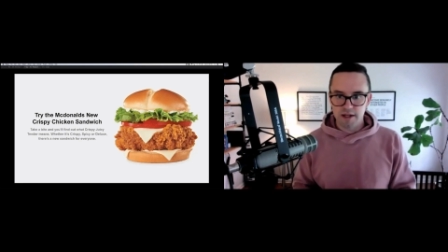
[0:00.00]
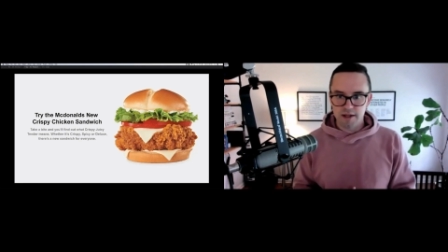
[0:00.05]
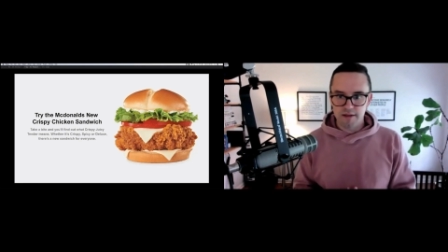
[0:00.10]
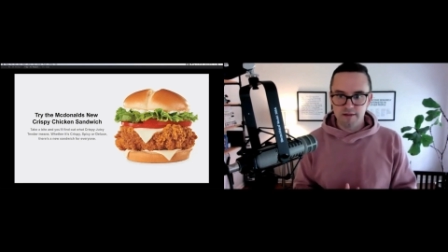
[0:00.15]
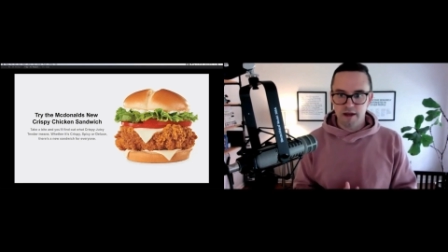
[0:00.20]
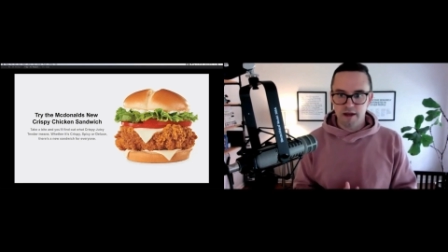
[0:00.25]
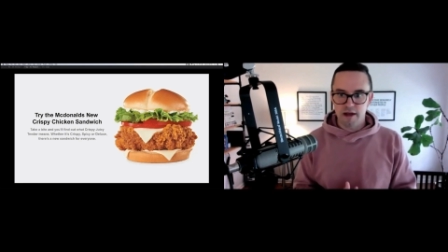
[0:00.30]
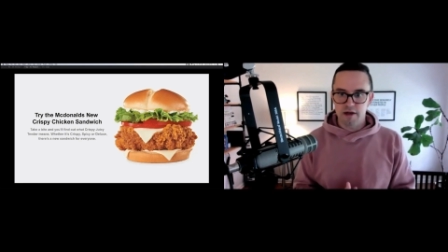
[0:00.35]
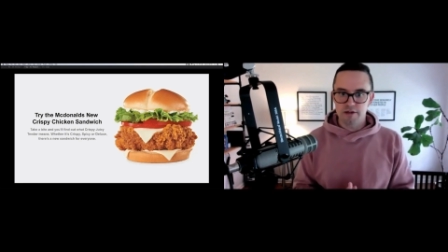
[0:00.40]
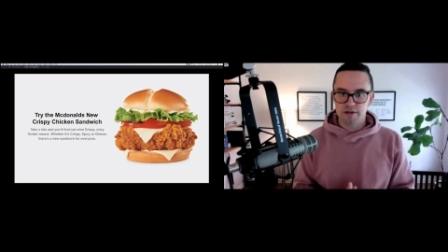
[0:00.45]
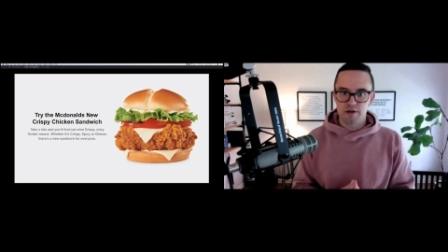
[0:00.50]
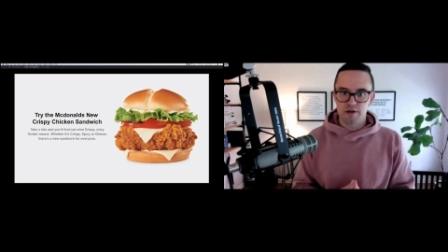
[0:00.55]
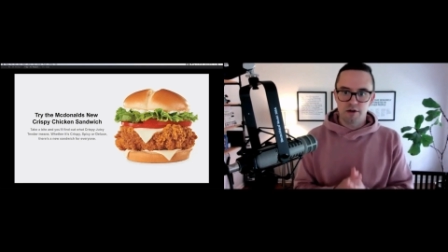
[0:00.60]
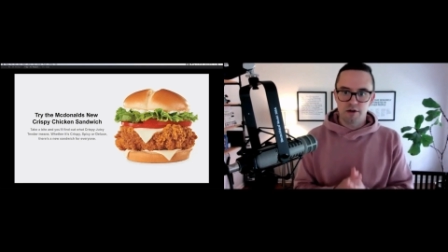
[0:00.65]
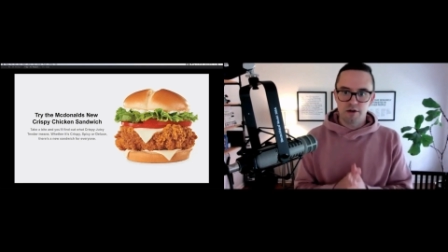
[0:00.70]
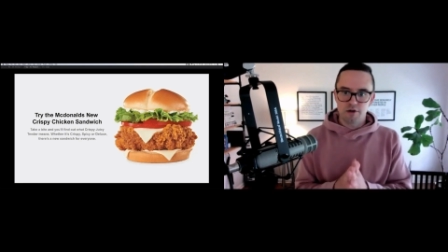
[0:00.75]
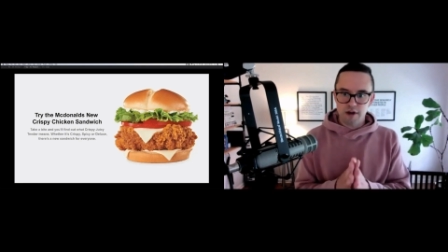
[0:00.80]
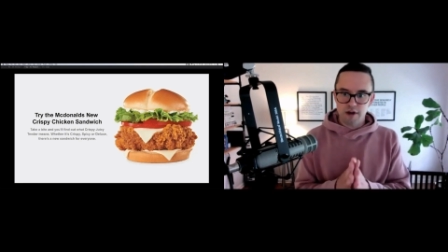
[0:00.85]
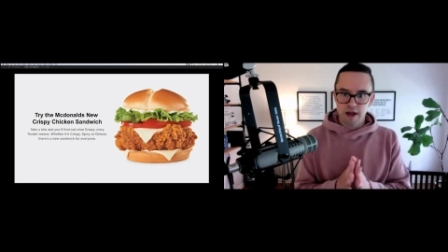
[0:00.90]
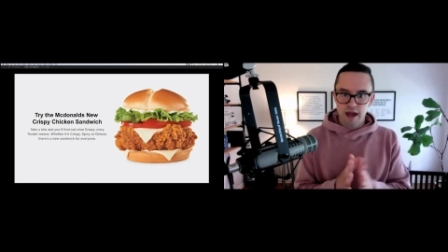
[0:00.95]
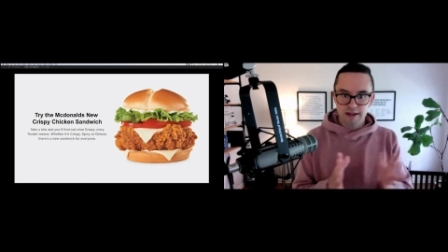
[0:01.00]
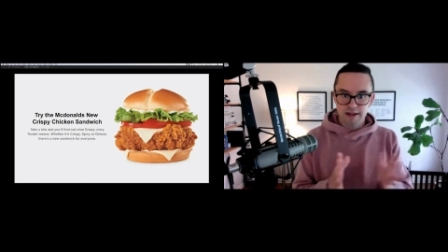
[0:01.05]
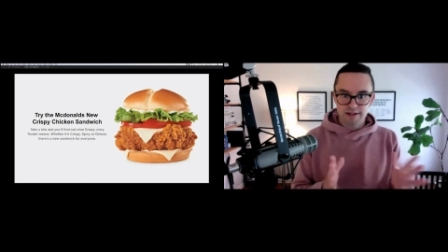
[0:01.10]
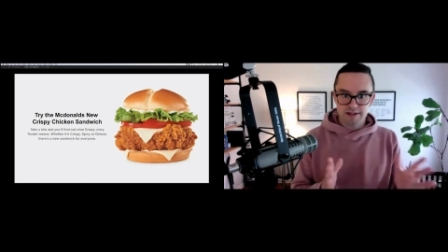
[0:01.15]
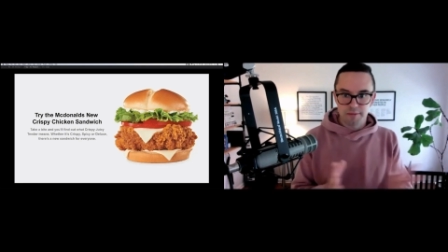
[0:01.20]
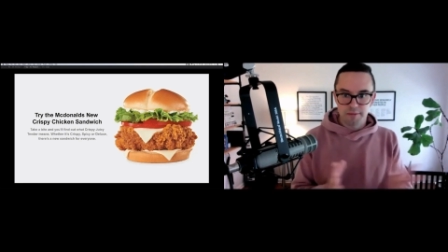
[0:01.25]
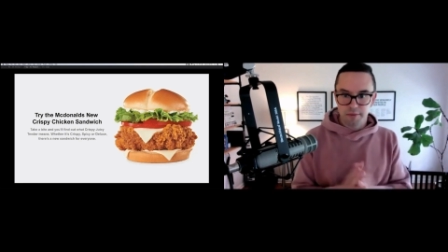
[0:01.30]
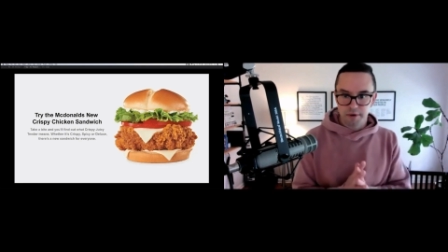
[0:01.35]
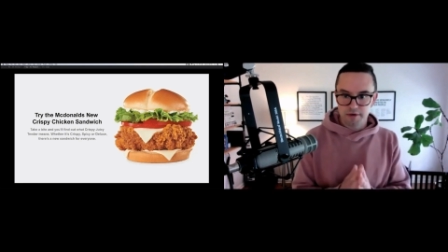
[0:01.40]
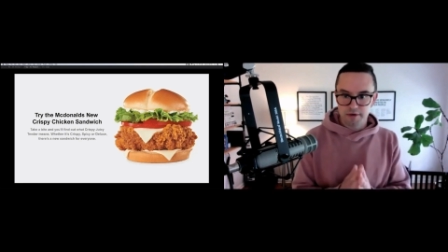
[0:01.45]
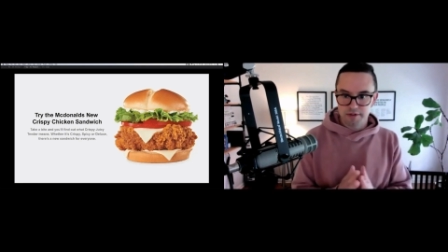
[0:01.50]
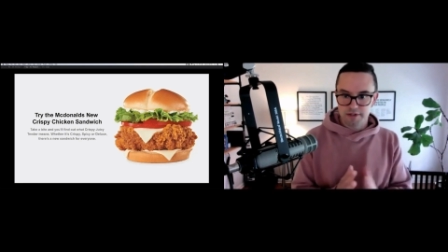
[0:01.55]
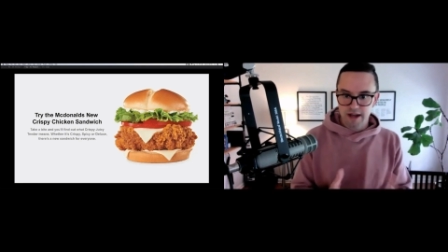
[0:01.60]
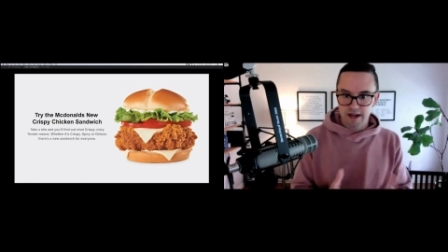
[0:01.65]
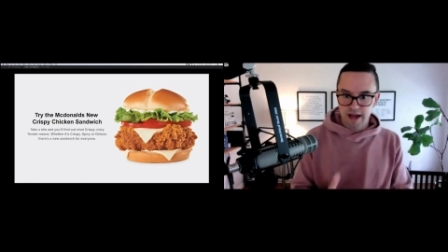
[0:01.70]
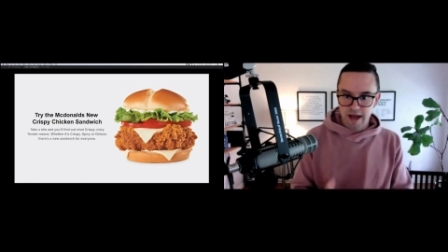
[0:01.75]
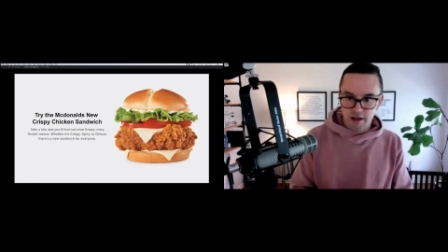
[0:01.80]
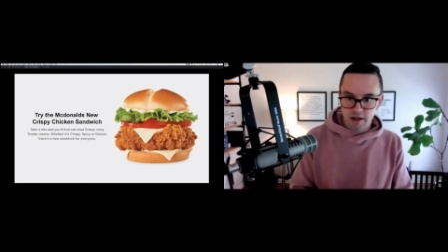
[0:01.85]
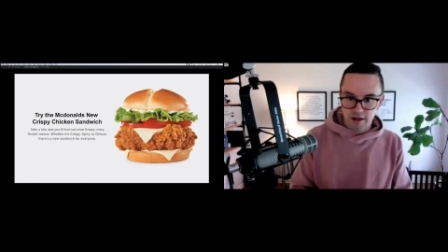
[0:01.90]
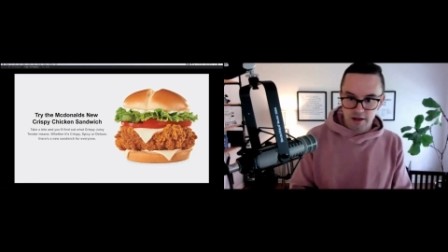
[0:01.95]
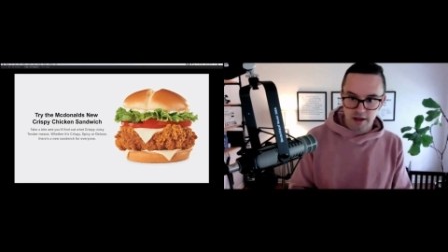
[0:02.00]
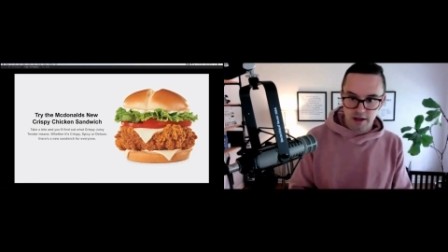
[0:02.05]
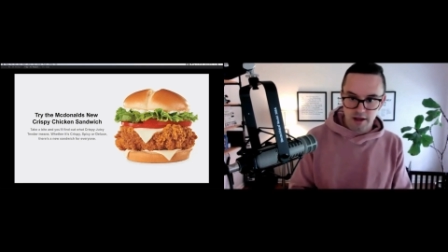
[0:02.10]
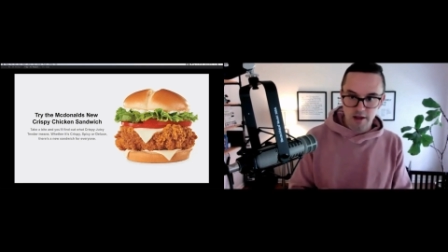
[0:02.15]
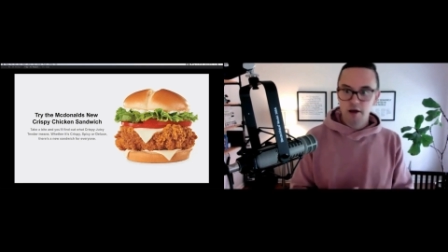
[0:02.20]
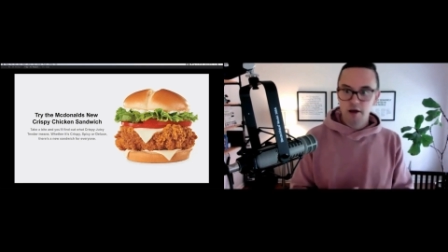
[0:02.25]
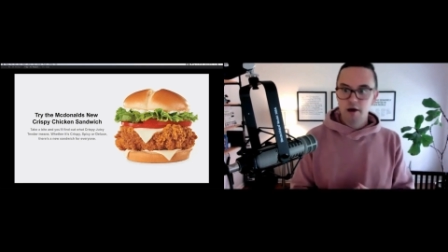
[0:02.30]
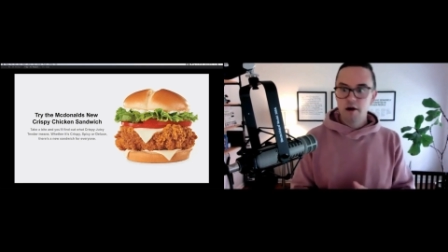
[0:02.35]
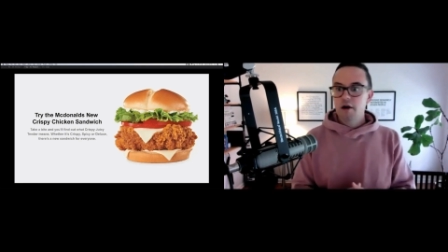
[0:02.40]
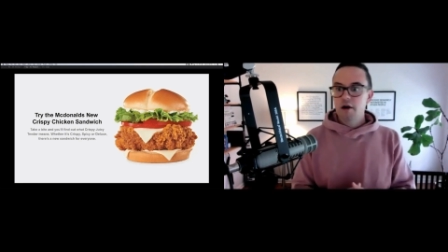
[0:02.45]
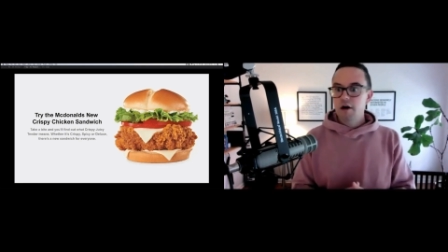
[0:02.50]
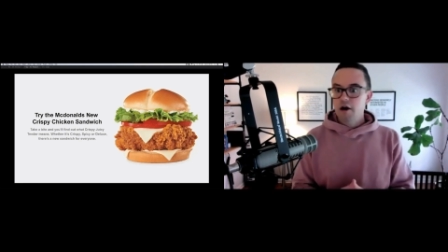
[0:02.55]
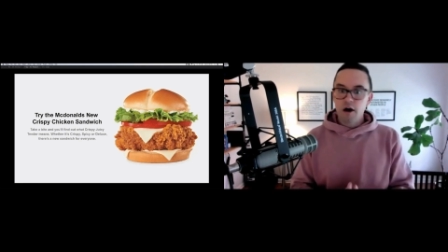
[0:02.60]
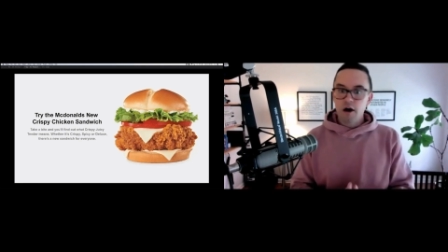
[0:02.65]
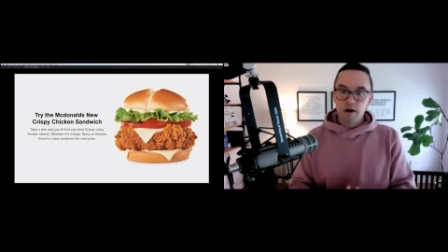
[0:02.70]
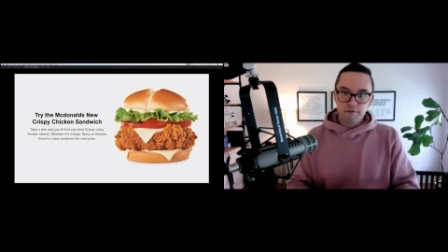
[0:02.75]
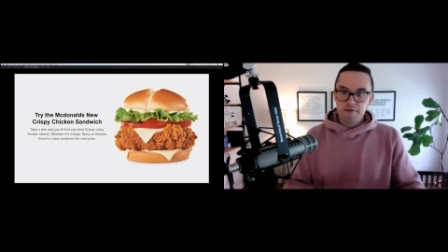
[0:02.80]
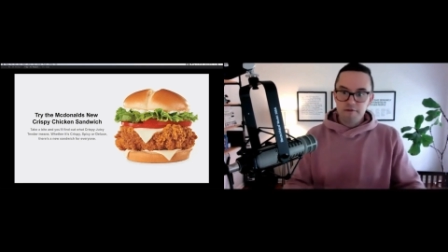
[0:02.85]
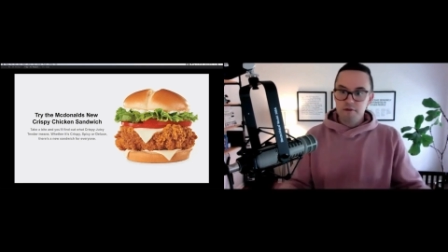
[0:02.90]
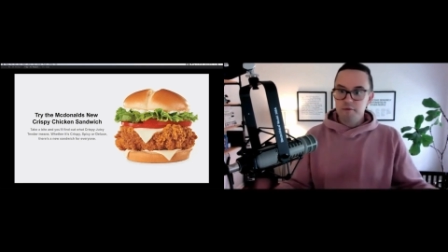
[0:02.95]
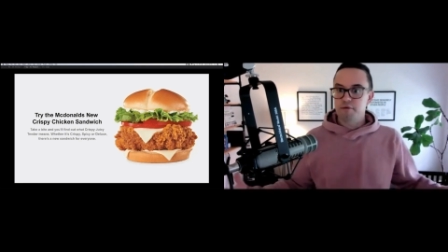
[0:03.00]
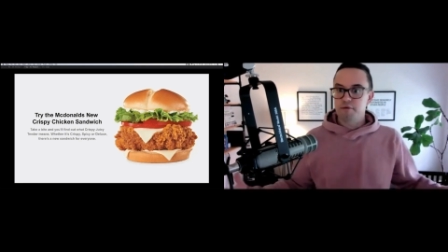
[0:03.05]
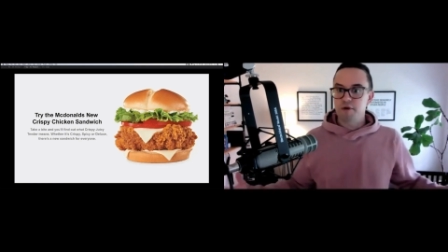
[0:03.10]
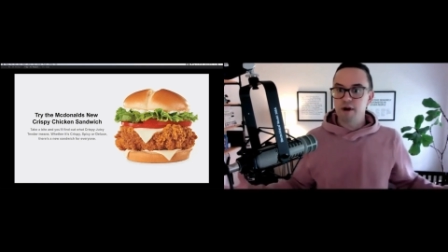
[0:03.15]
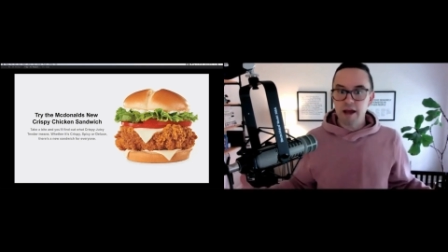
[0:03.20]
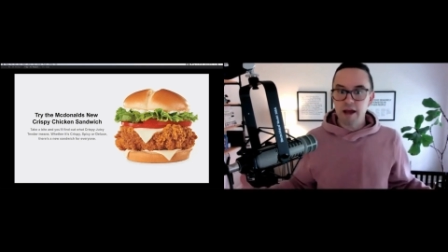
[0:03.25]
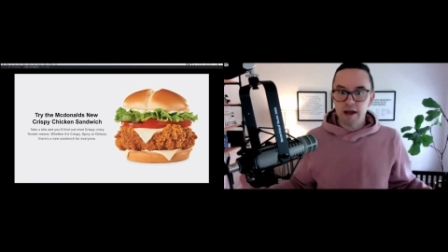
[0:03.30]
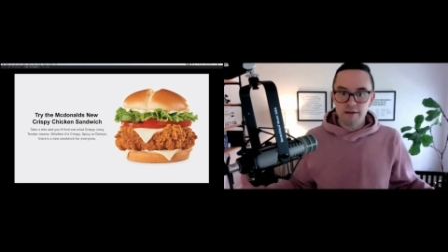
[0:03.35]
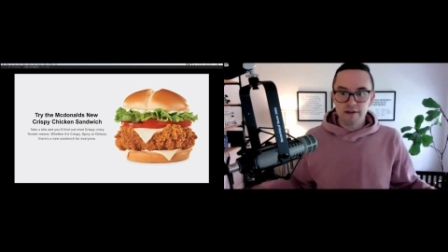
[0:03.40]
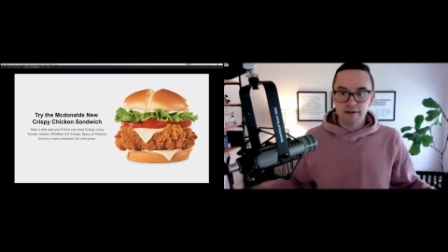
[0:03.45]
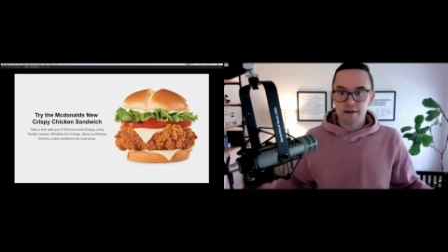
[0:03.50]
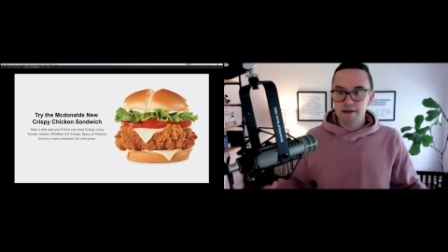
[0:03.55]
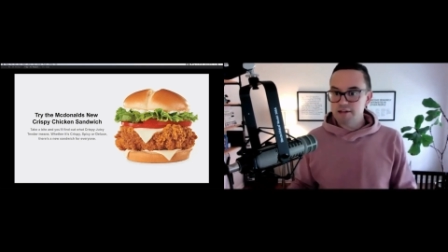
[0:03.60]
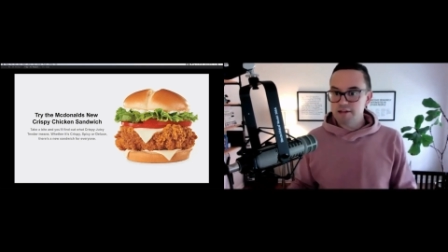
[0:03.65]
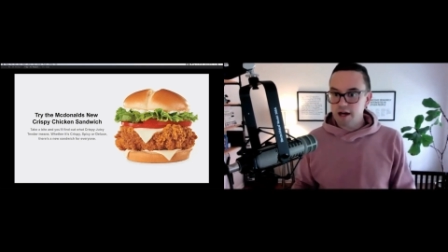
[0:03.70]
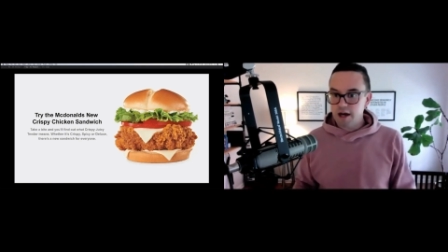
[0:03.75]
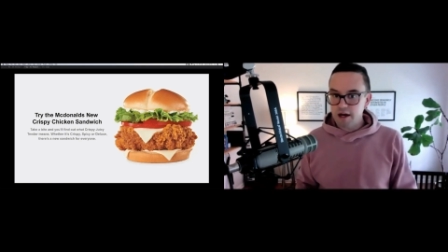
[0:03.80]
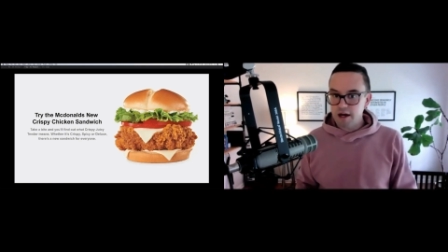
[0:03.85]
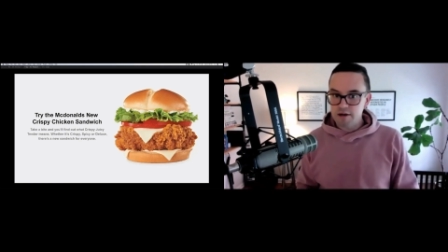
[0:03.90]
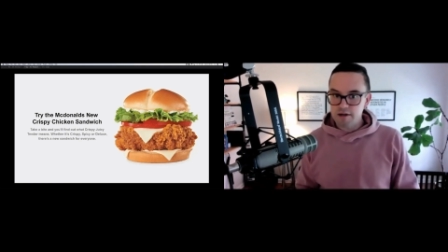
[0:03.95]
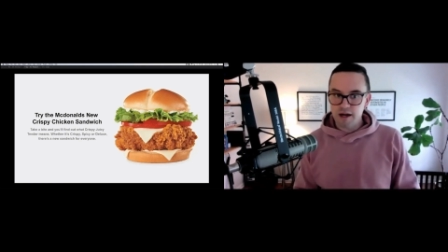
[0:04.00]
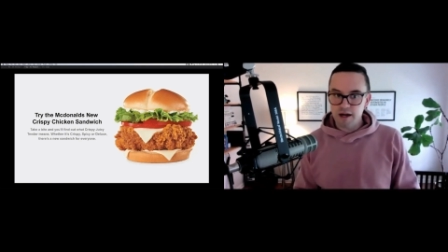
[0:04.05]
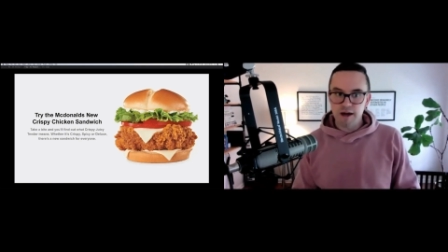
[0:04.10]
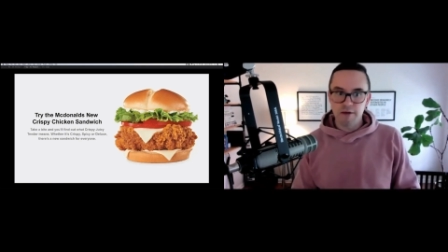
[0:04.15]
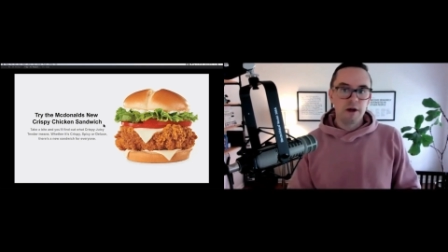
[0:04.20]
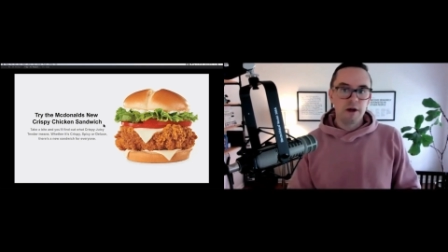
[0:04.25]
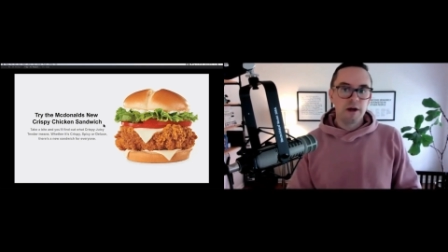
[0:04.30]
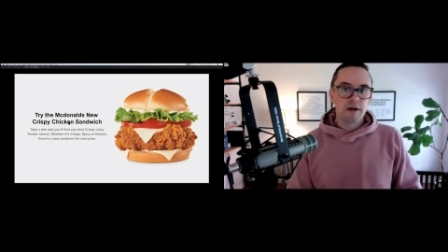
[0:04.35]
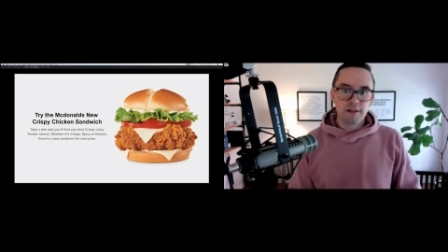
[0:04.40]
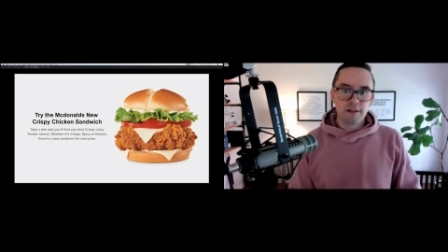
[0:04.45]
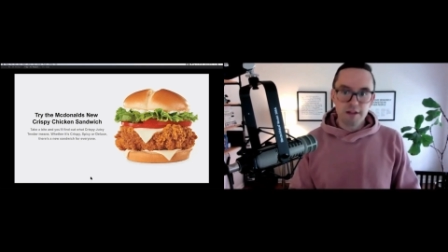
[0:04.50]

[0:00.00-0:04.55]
in there so it creates the personality of the brand the entire time.